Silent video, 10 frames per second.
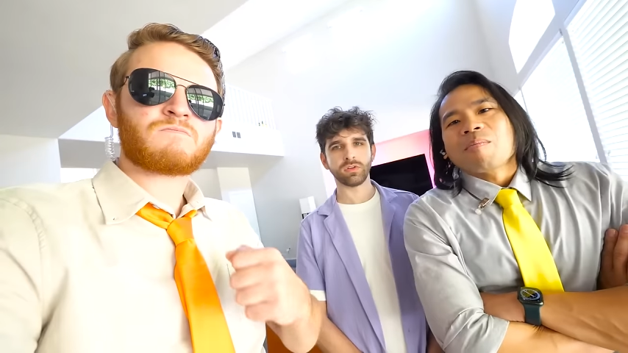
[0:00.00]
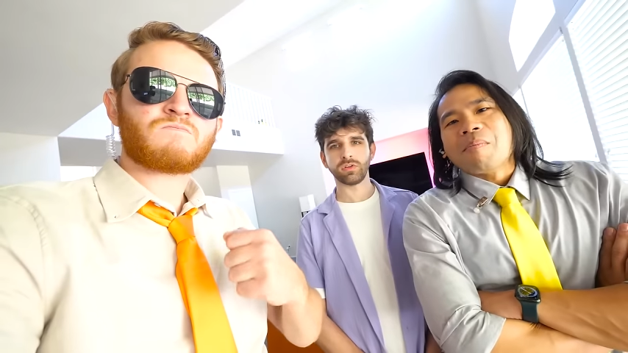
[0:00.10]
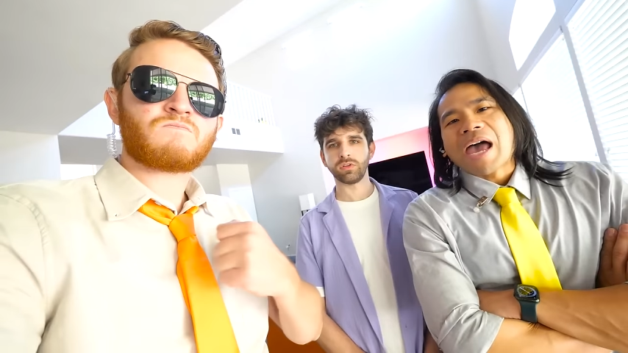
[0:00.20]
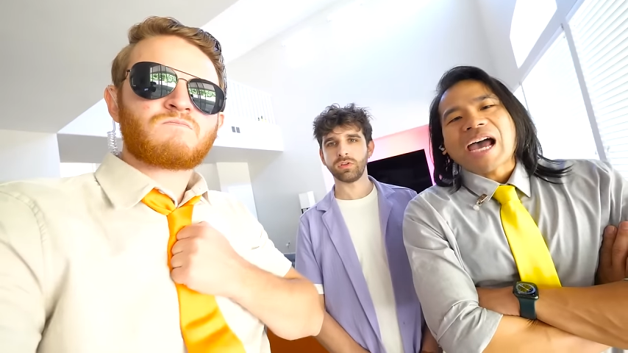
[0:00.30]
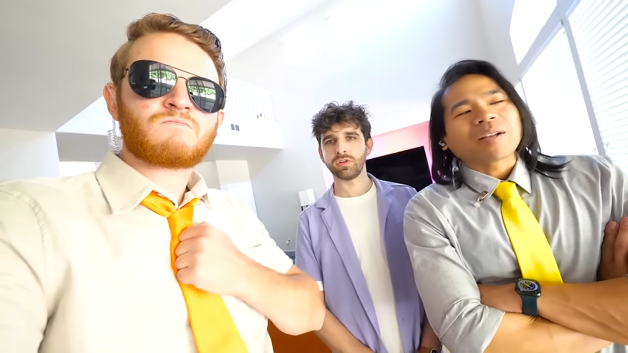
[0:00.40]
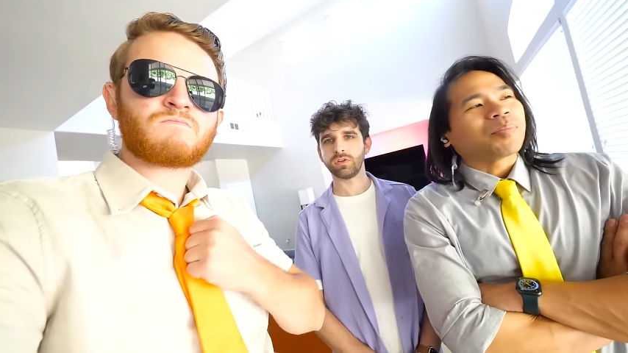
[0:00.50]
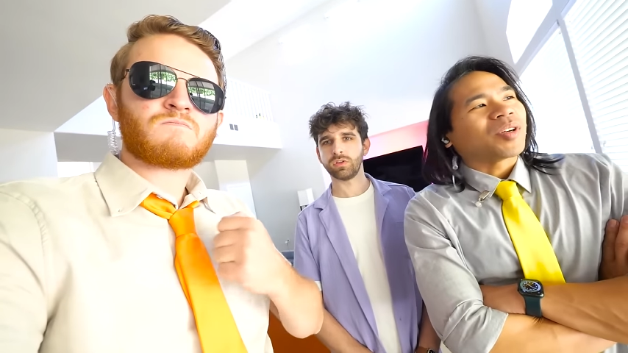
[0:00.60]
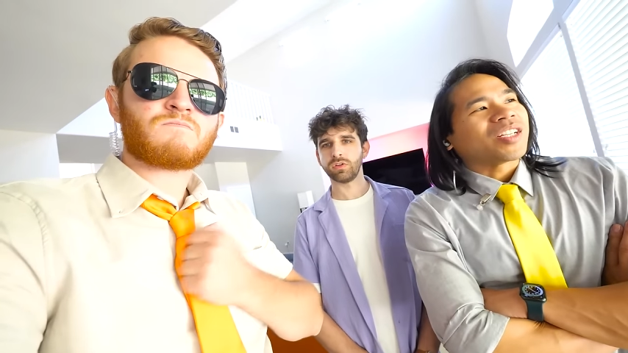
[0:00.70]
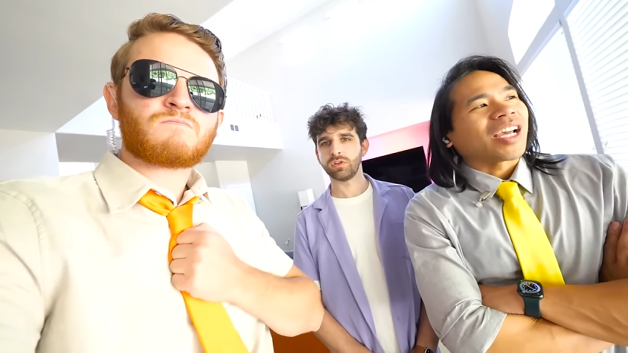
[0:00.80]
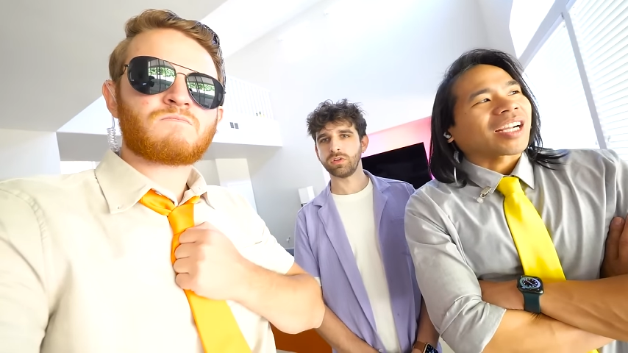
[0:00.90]
Speaker 1: Mad,
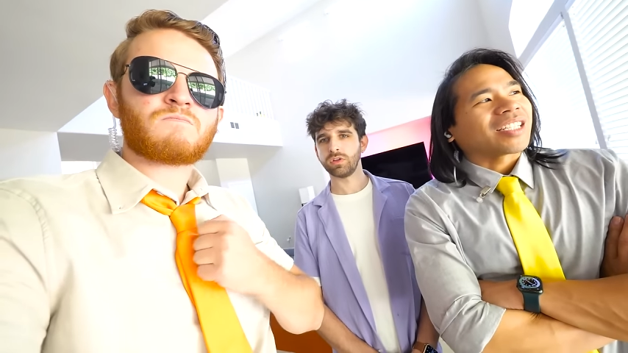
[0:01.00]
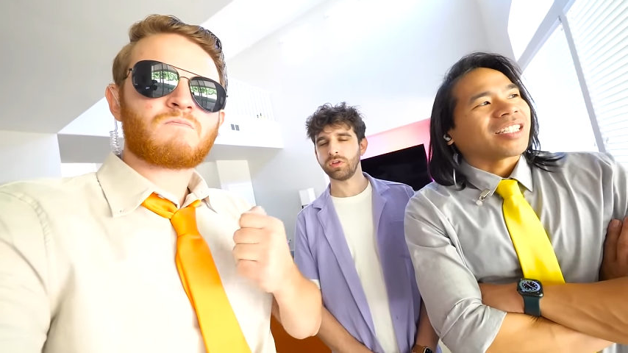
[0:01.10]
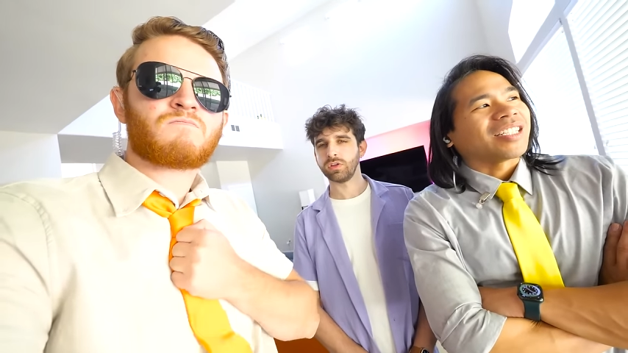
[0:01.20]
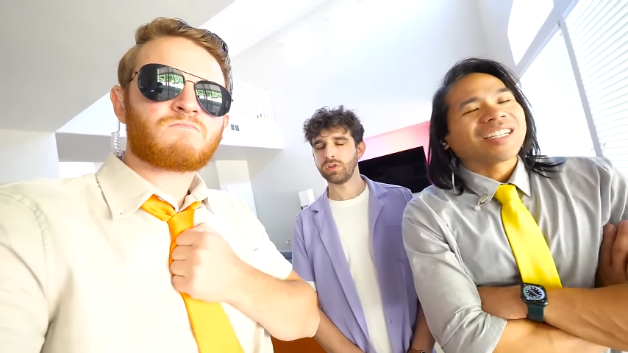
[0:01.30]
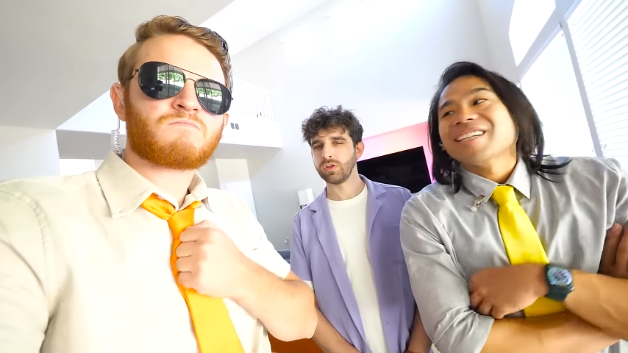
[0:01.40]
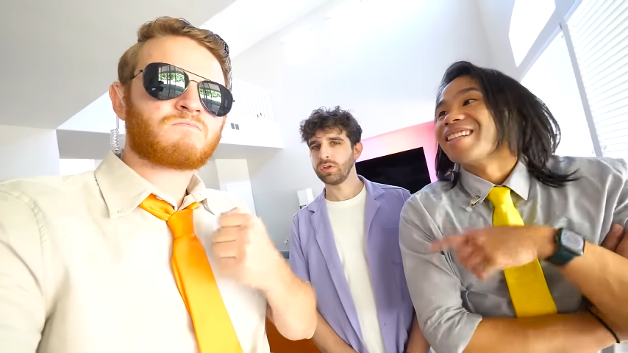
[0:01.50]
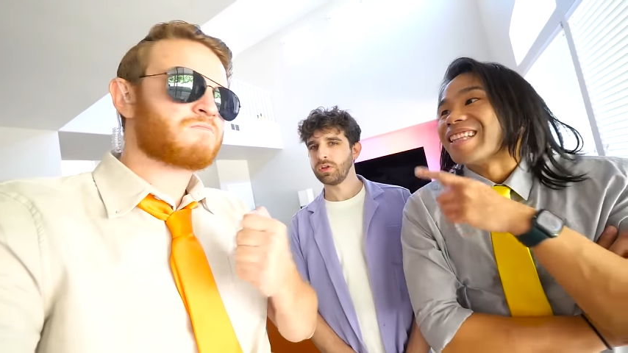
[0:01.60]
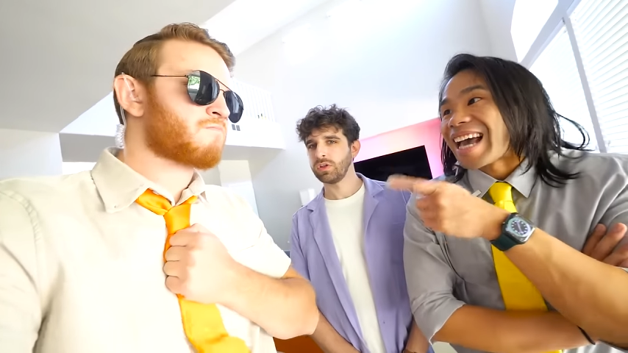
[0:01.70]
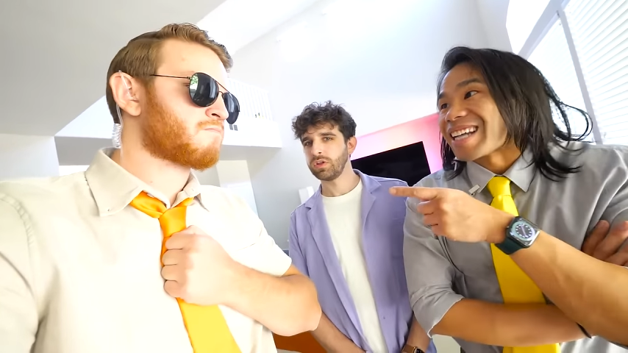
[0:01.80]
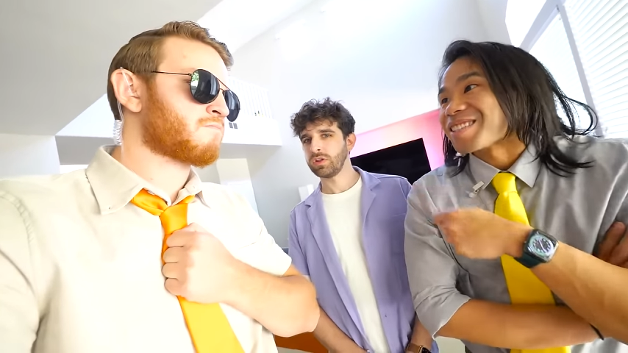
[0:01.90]
Mad Protected. Protected.
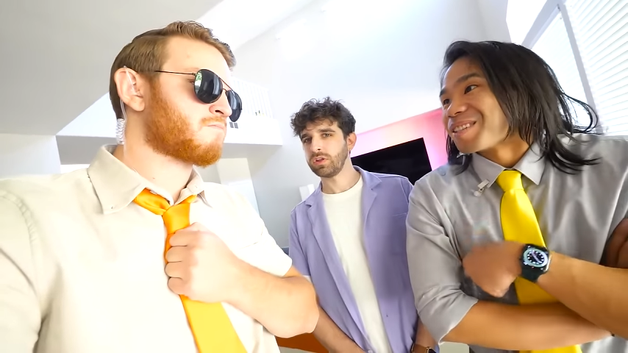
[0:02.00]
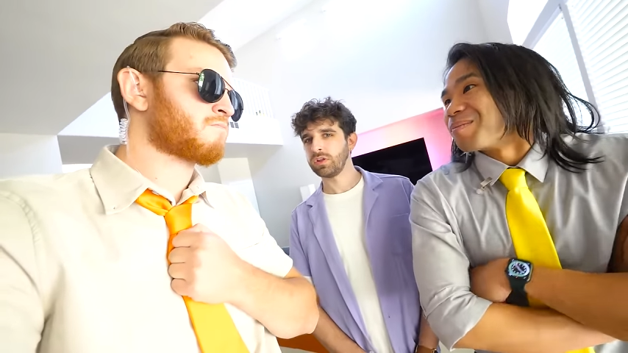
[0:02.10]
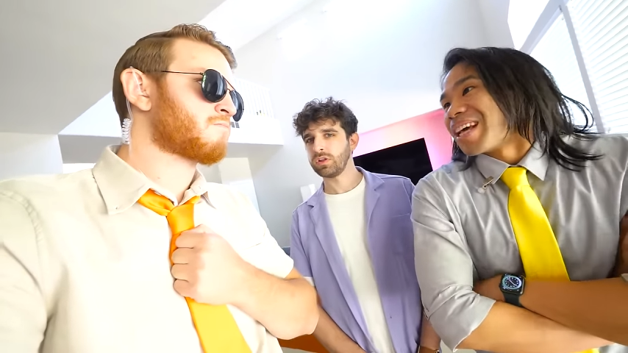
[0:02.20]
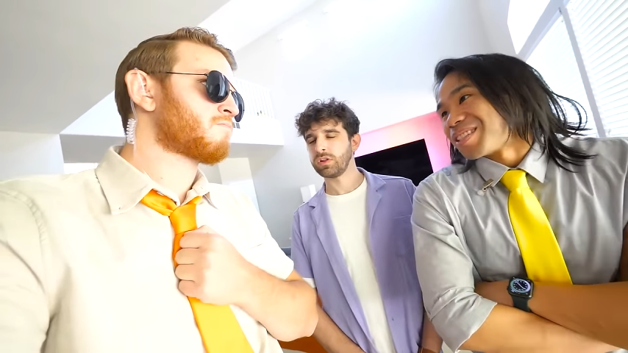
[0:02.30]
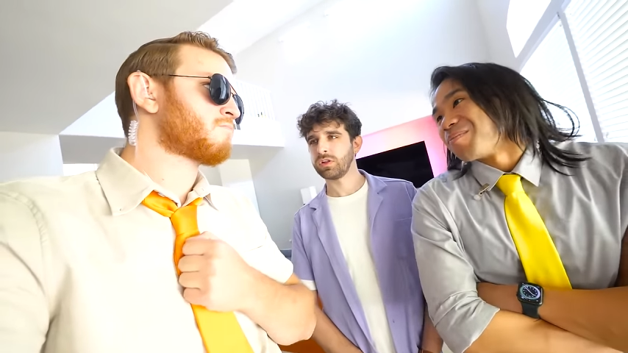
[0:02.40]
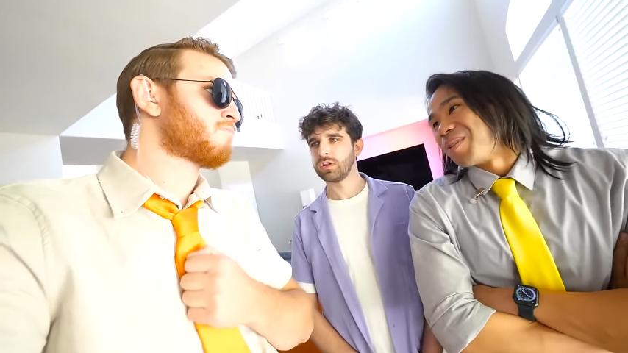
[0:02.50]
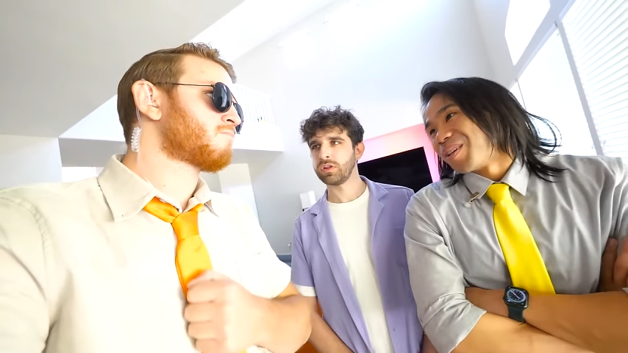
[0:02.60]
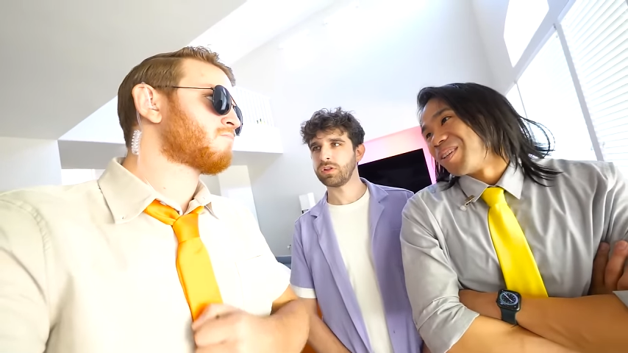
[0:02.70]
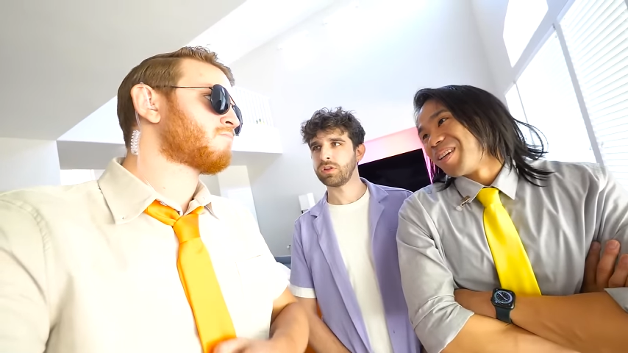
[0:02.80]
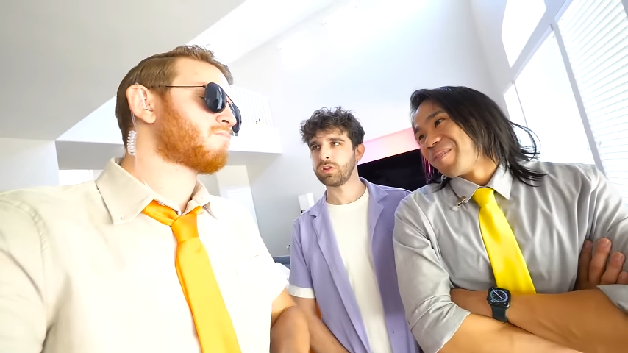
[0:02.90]
That's a that's a
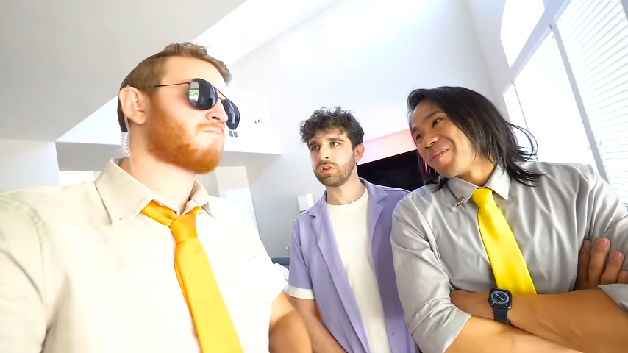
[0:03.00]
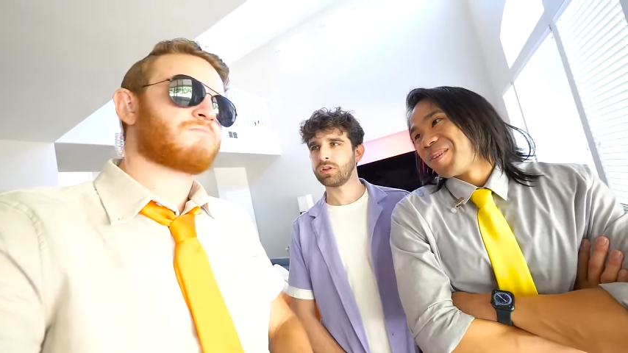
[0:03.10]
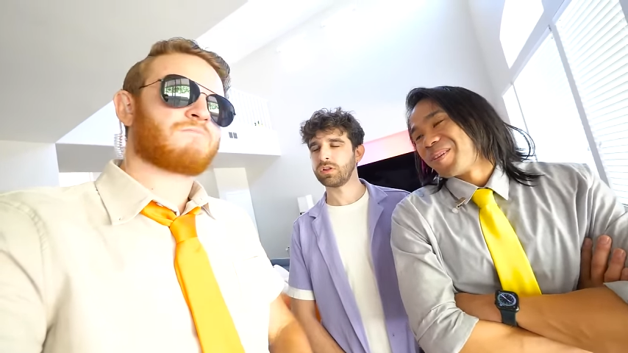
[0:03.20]
better name.